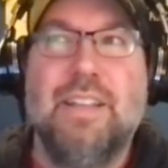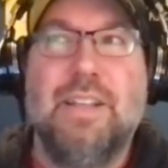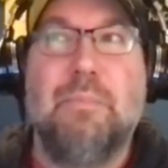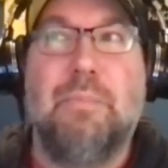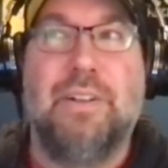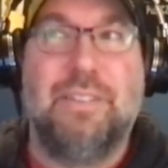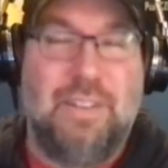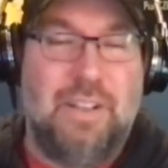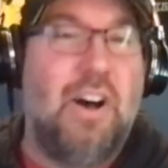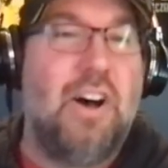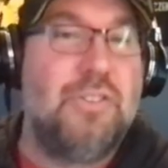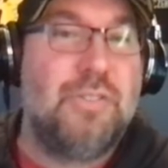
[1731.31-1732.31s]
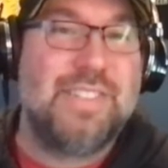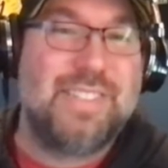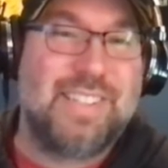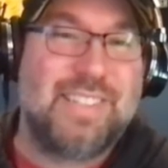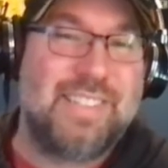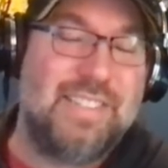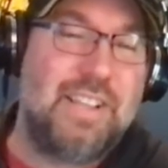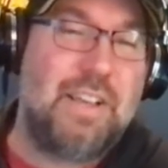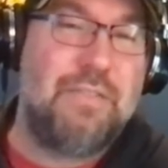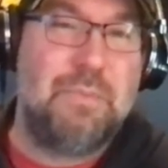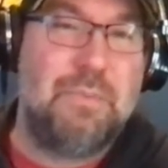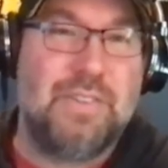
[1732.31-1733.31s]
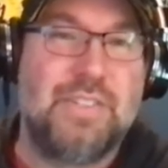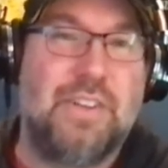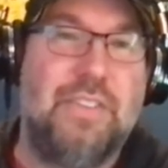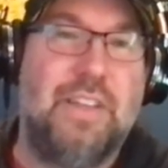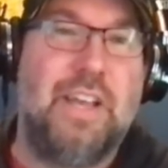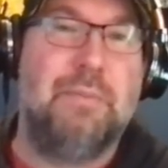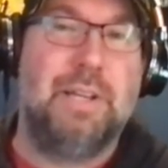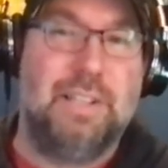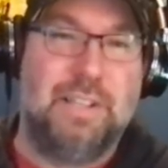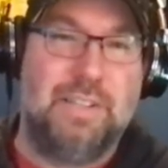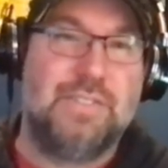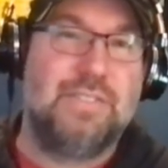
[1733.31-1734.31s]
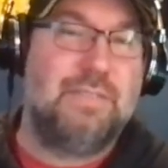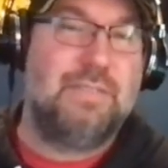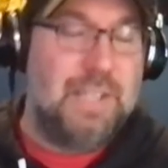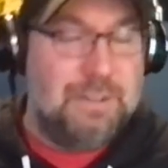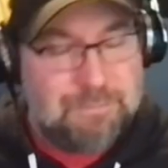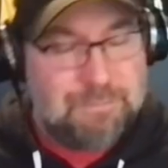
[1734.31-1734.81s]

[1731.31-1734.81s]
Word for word: but 167 based on the MLEs. Mm-hmm.